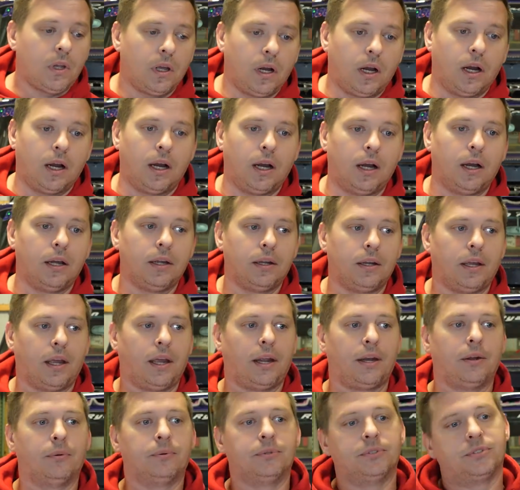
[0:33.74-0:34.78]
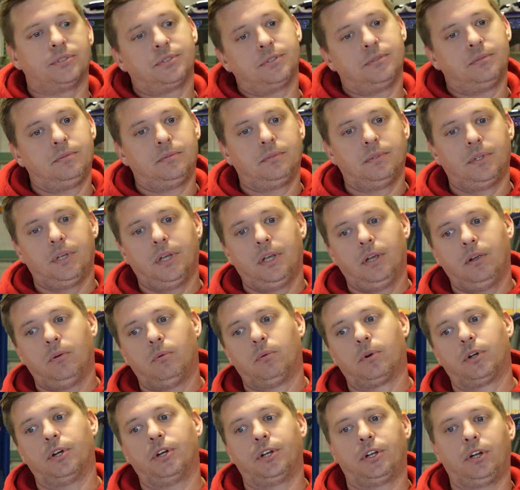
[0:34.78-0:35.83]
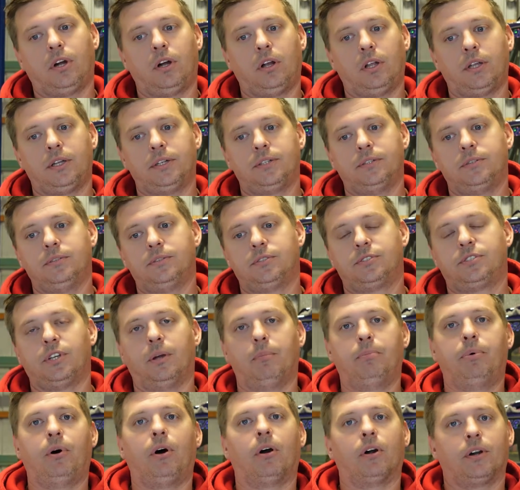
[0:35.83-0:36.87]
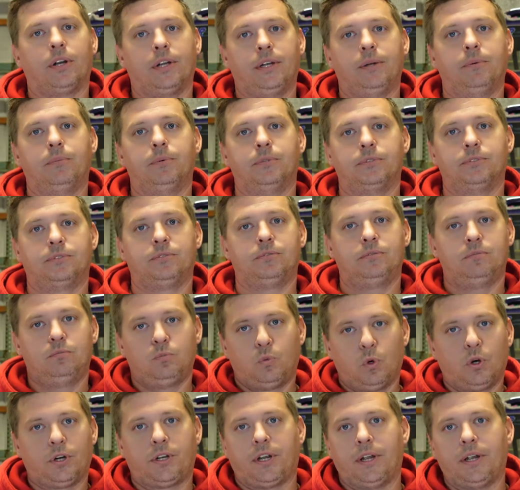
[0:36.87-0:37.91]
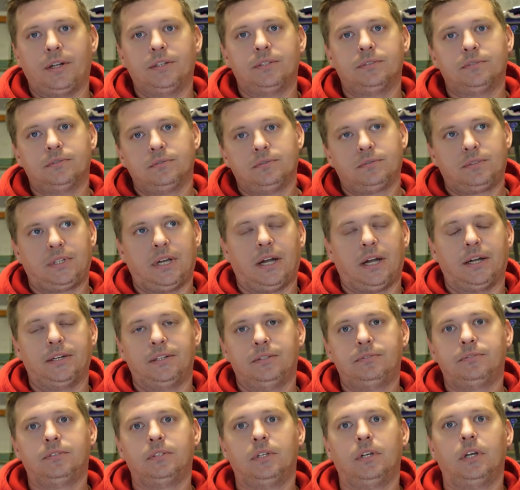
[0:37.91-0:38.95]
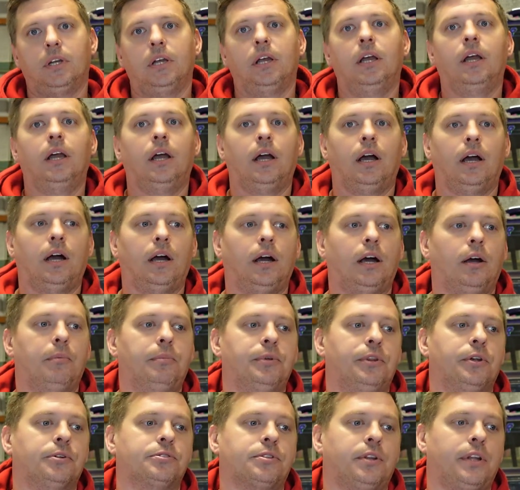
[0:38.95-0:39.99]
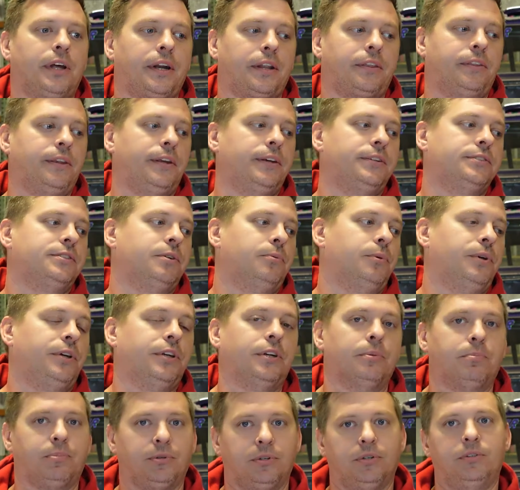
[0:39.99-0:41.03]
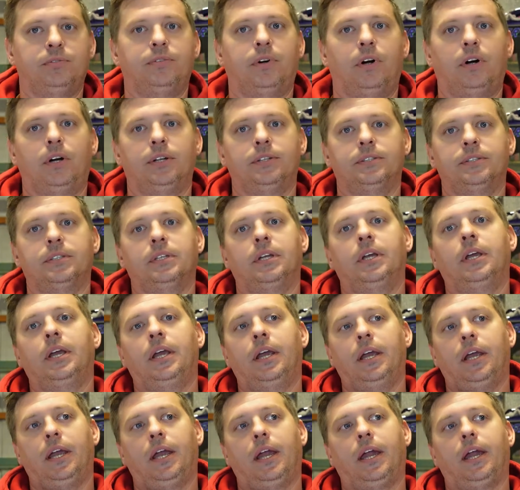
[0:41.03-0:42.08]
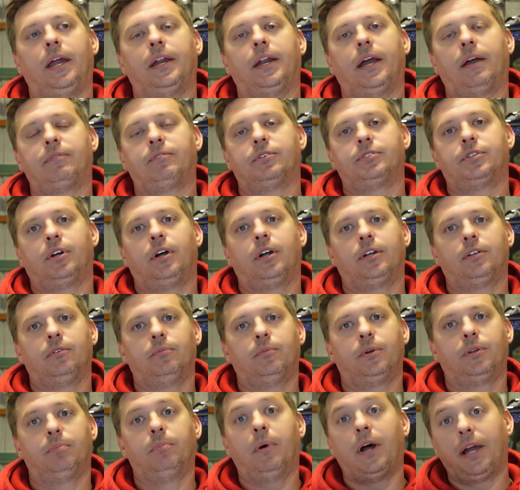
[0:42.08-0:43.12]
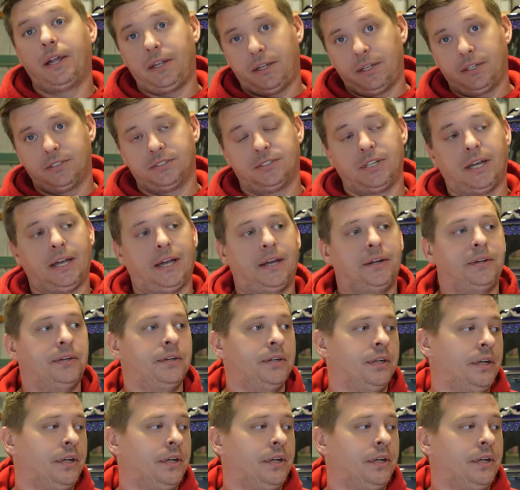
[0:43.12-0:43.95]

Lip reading: and it was, we're gonna call it subpar. It was working, kind of, but there's a lot of things that we can improve on. And after talking with Mike, his dad,